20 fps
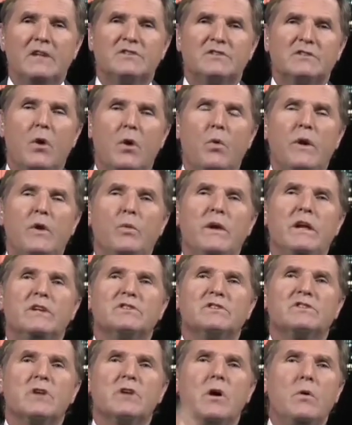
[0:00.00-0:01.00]
And so we
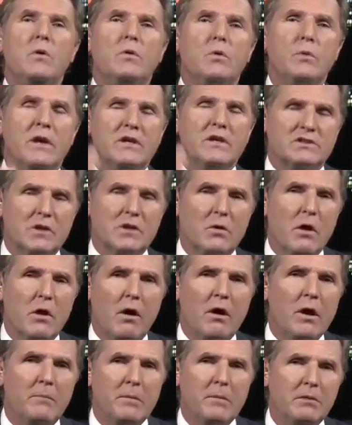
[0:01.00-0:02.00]
get so
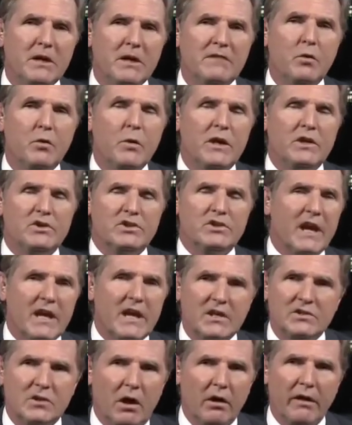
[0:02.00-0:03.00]
caught up in believing we can
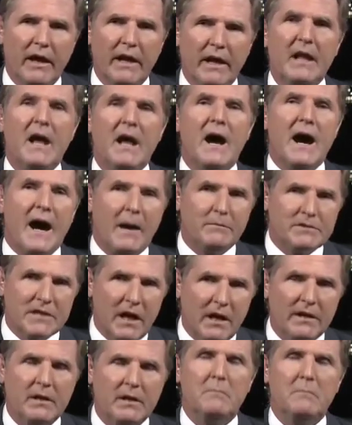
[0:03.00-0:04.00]
change all that. I'm
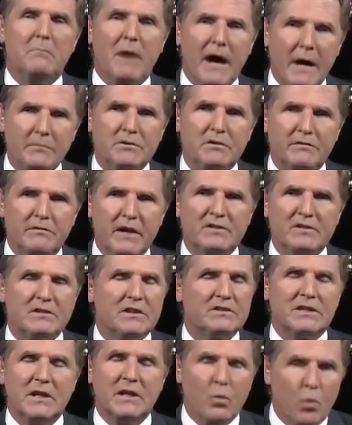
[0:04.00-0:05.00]
telling you, my
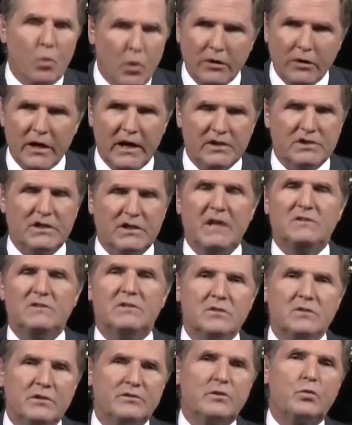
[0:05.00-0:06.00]
observation is it will not change
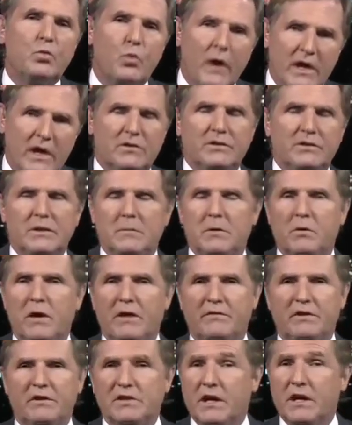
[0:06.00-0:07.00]
until there's a racial
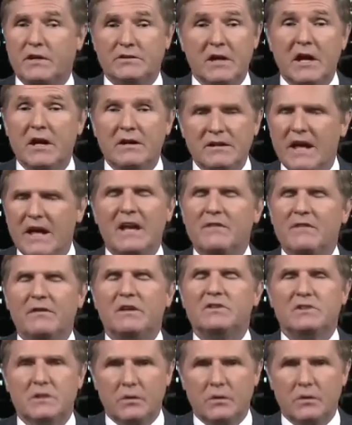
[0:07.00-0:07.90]
demographic change, not even a